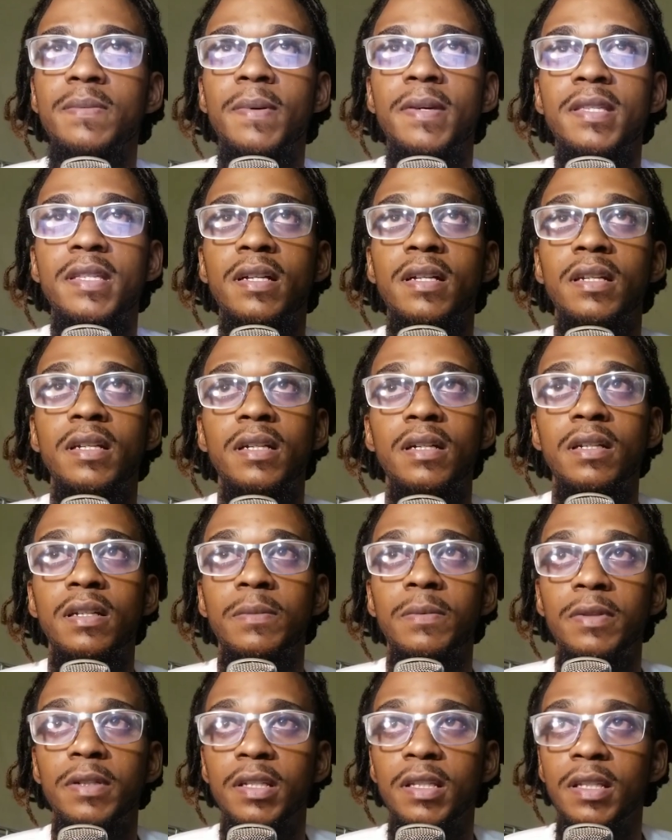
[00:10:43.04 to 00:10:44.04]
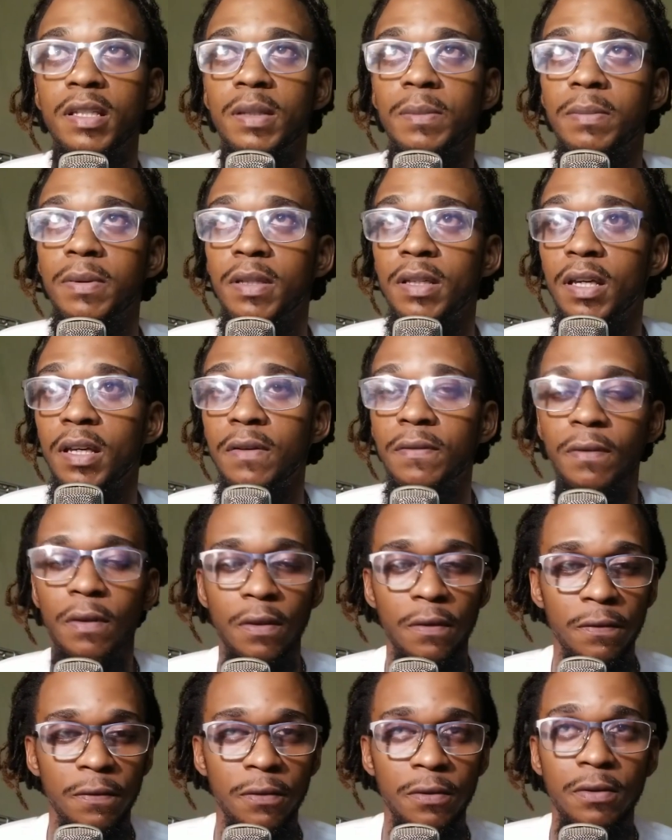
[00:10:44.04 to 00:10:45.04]
so that's basically gonna be be
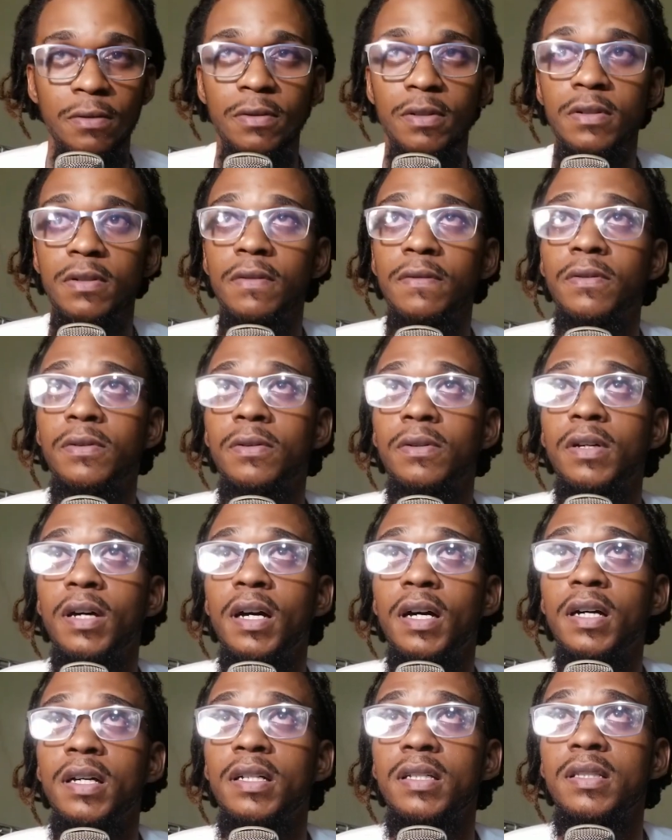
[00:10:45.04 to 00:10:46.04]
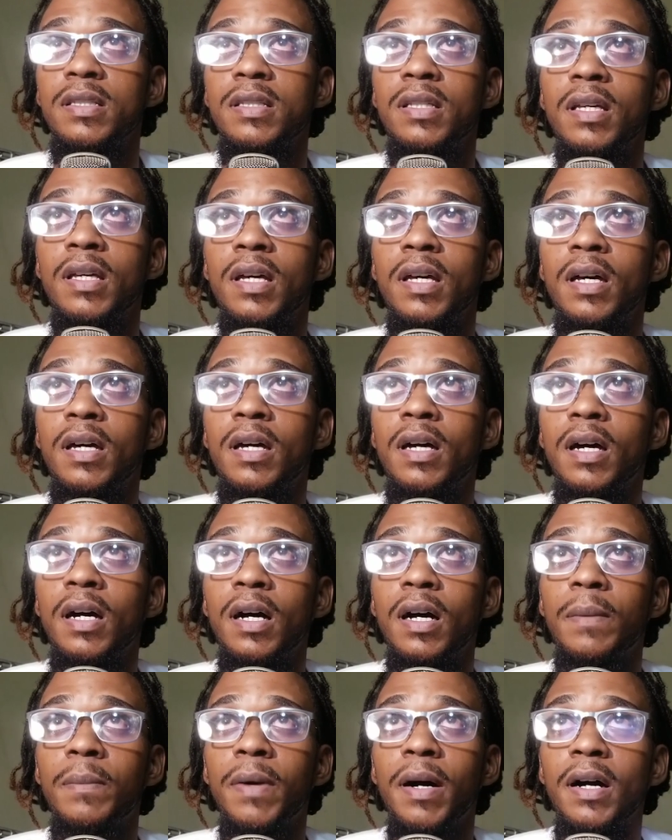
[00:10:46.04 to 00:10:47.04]
it for the Fedora review, guys.
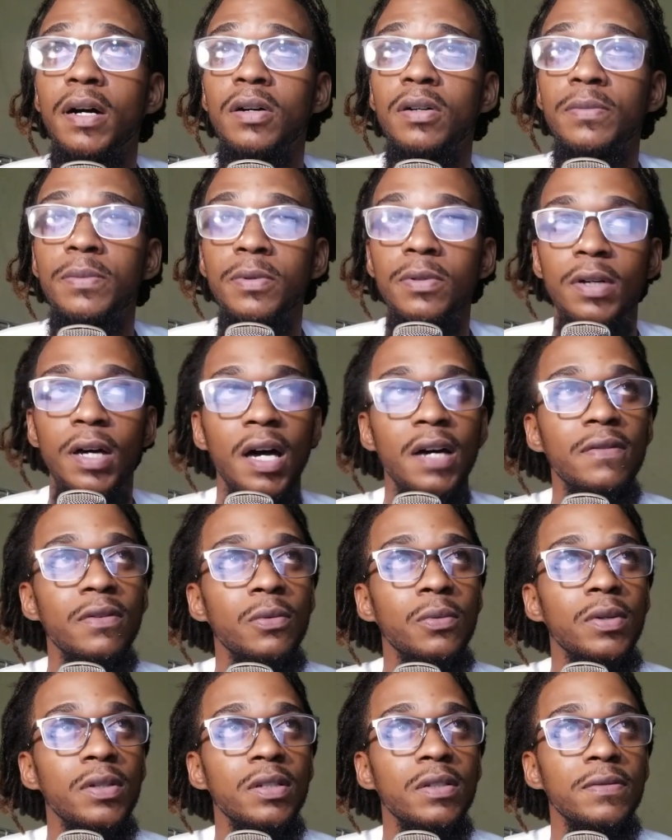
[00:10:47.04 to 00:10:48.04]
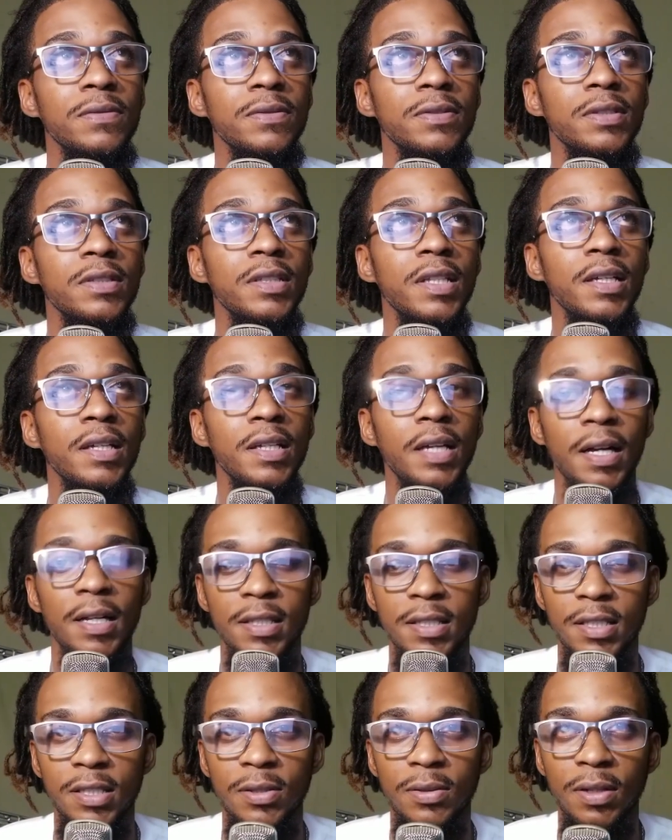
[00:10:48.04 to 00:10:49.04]
Um, I hope you have a wonderful
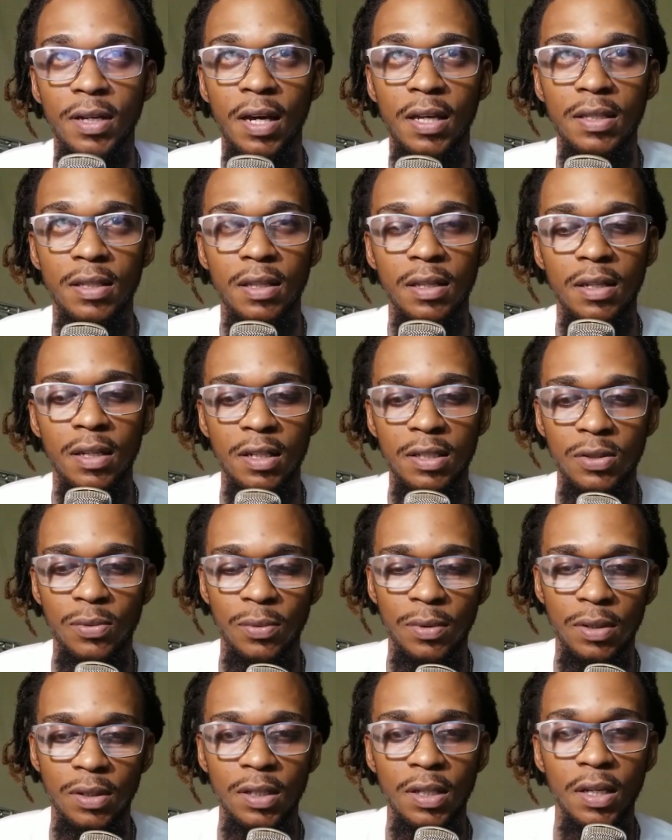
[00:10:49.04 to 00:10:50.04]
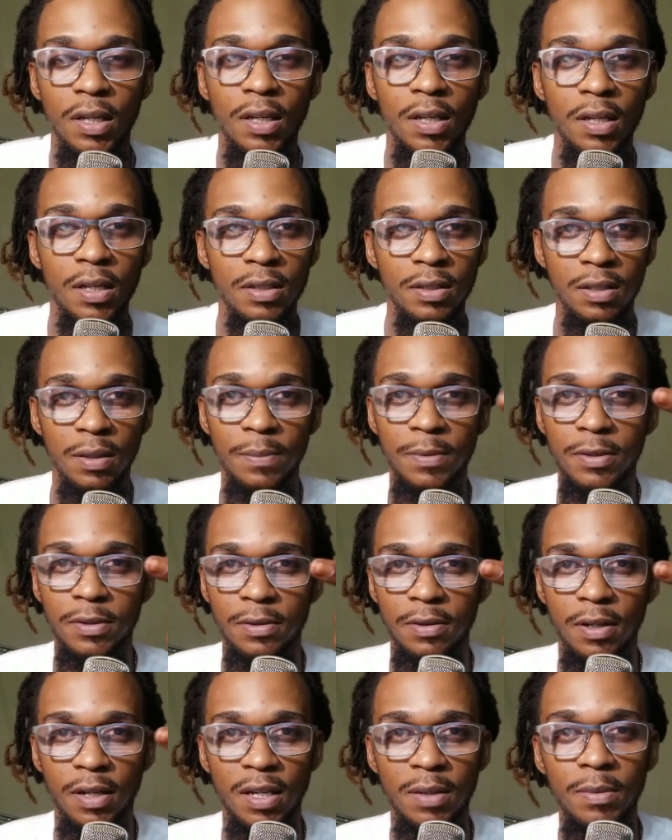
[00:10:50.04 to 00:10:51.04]
day. I'll see you guys in the next one.
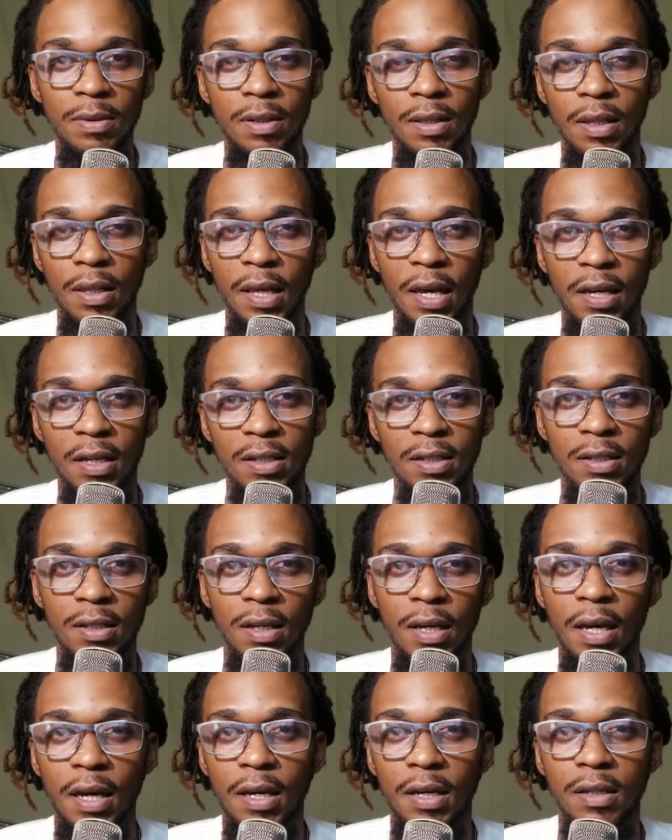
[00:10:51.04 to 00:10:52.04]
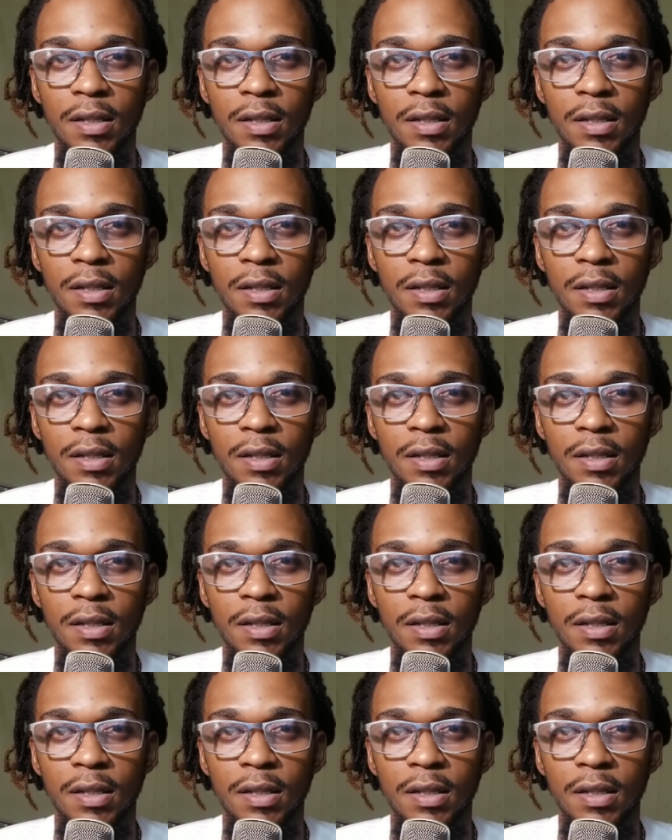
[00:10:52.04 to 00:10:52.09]
Subscribe, like,